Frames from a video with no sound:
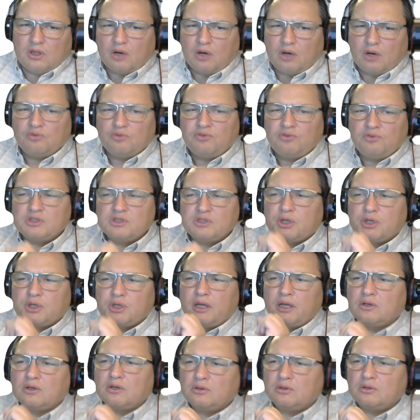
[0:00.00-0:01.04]
Now, this
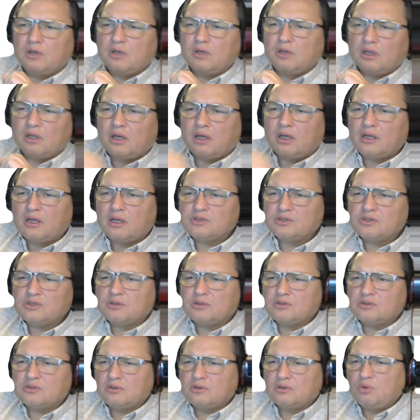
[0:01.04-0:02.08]
triangle has
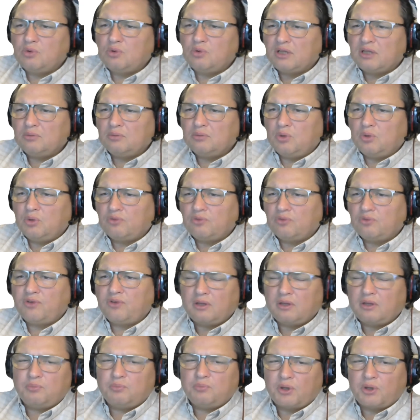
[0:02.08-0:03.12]
also one more
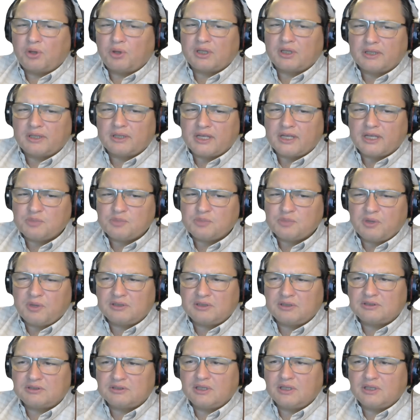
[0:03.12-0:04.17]
very important
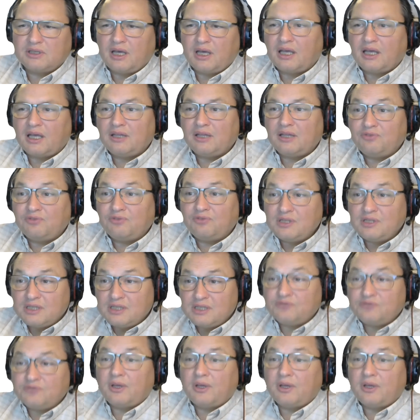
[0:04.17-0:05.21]
aspect, and
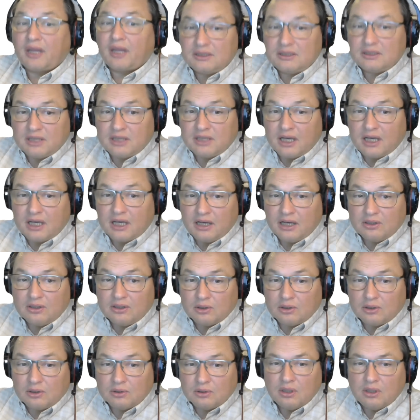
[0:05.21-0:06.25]
this is the right
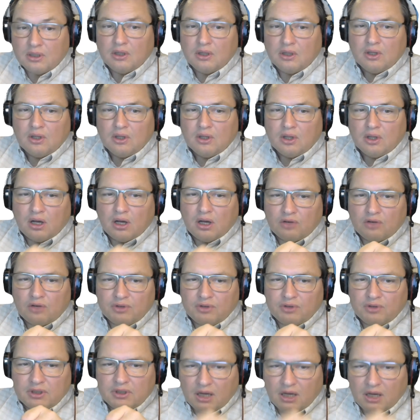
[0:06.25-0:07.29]
angle.
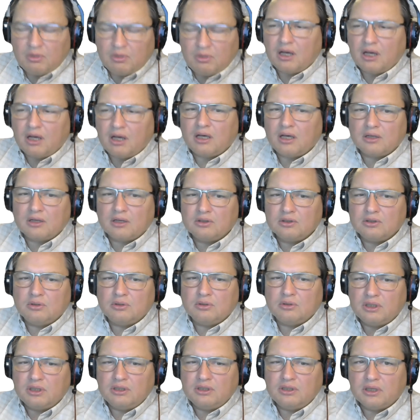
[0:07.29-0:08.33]
The gamma
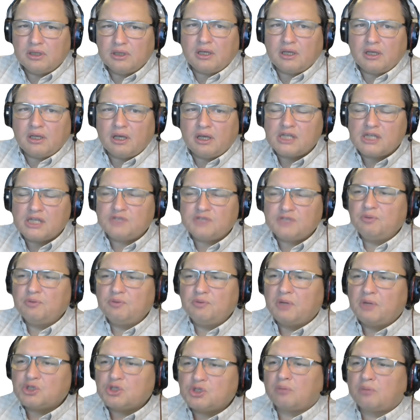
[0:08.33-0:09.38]
angle here has the
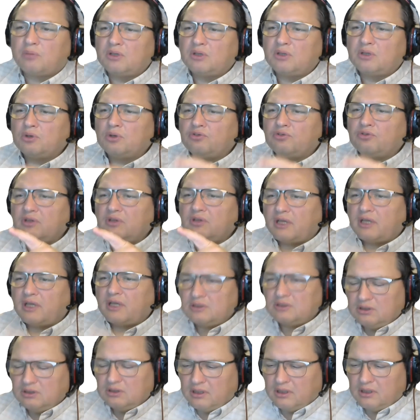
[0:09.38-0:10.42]
measurement of
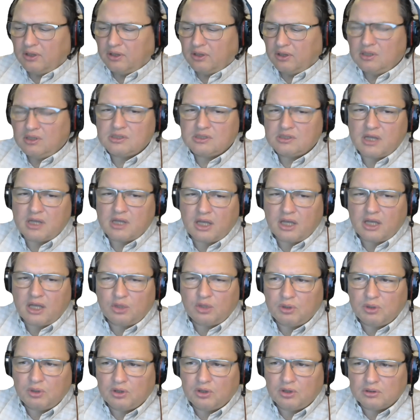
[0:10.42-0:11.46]
90 degrees,
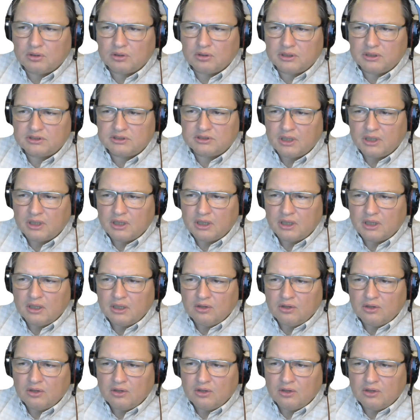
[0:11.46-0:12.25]
and we call it